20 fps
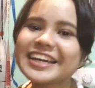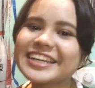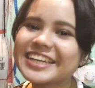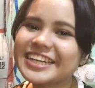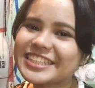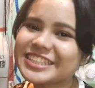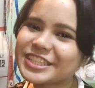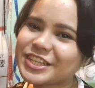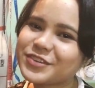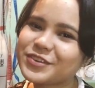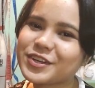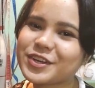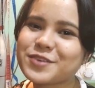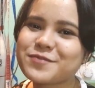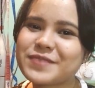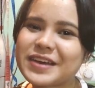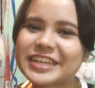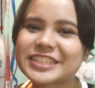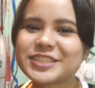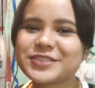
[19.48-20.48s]
Hi guys and
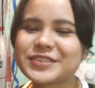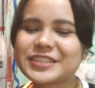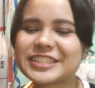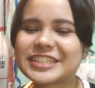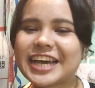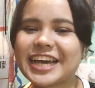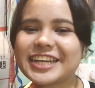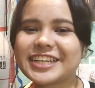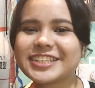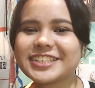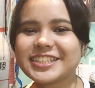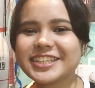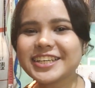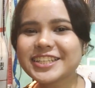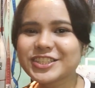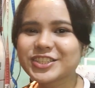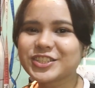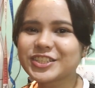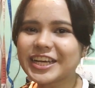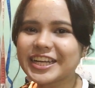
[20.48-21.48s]
welcome back to my channel.
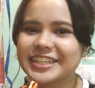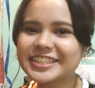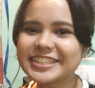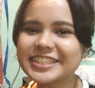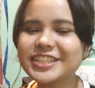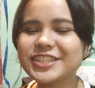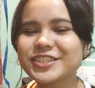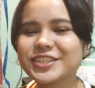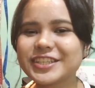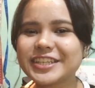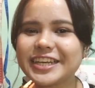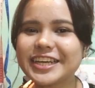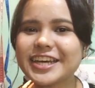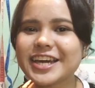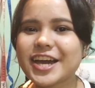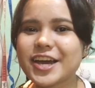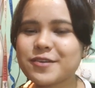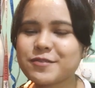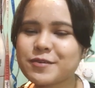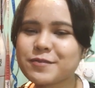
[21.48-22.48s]
It's Jelly.
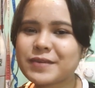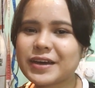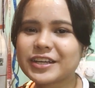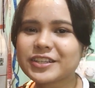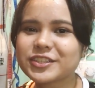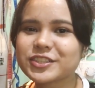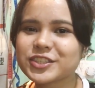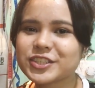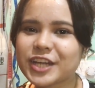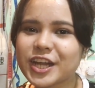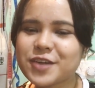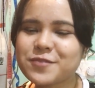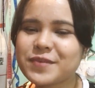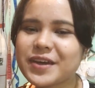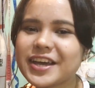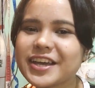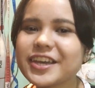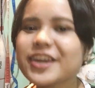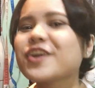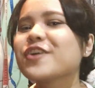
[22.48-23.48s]
Today I'm about to share
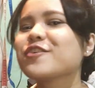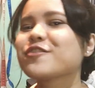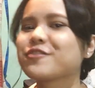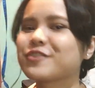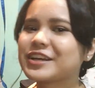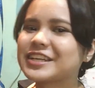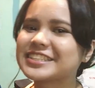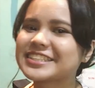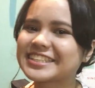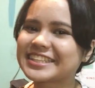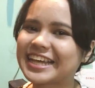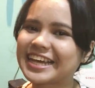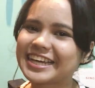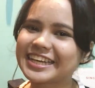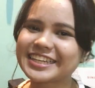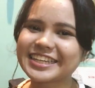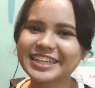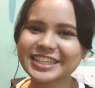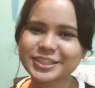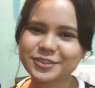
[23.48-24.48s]
my first
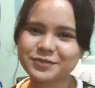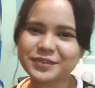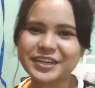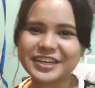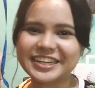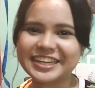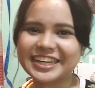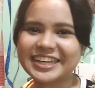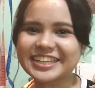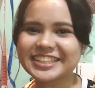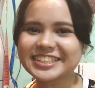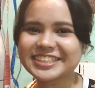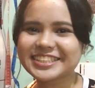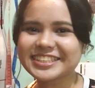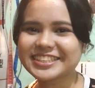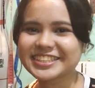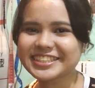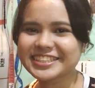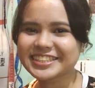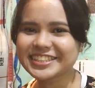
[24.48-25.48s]
client experience.
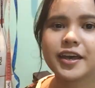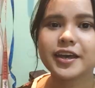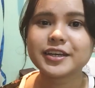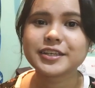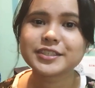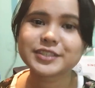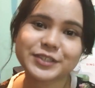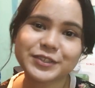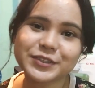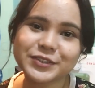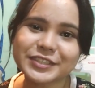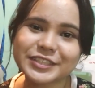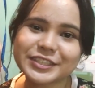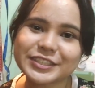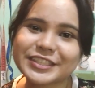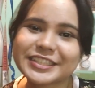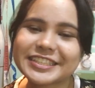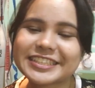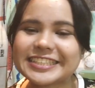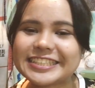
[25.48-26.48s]
So as
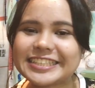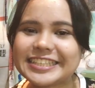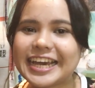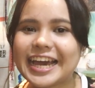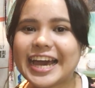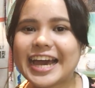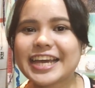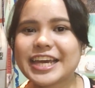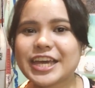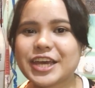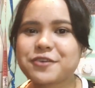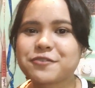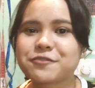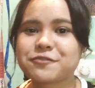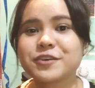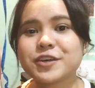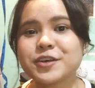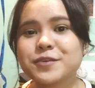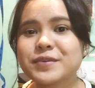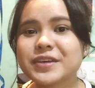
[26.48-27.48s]
you can see, I am
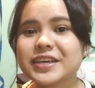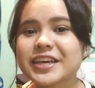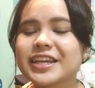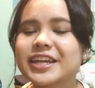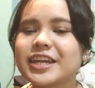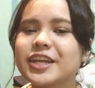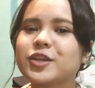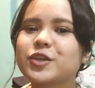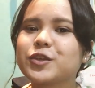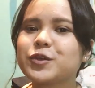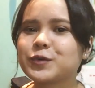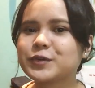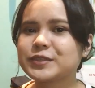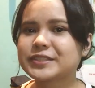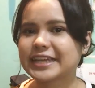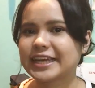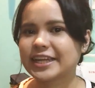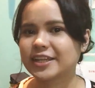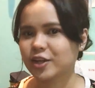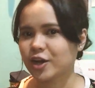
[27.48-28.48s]
filming in a new
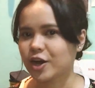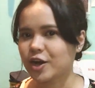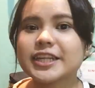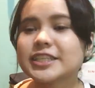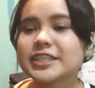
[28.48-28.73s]
setup.